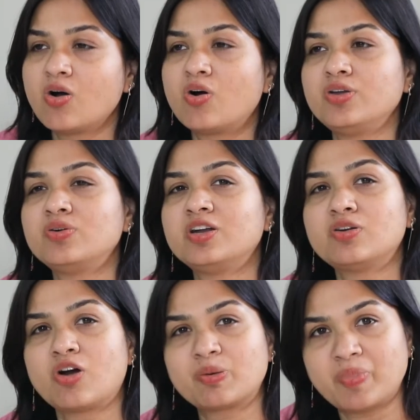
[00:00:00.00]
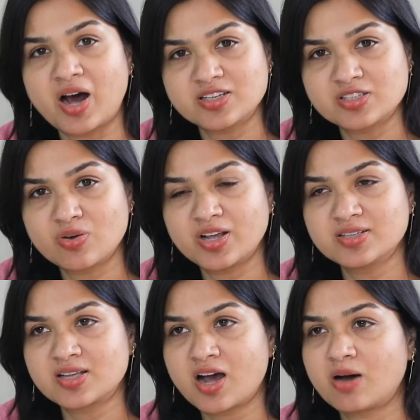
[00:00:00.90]
or you did not pass your
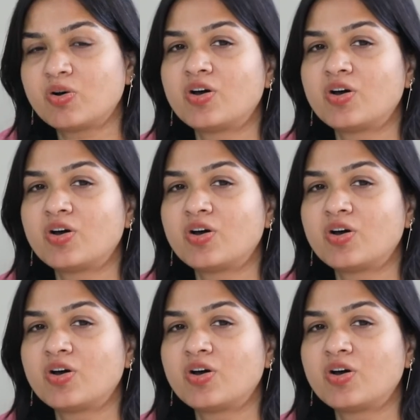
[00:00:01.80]
exam,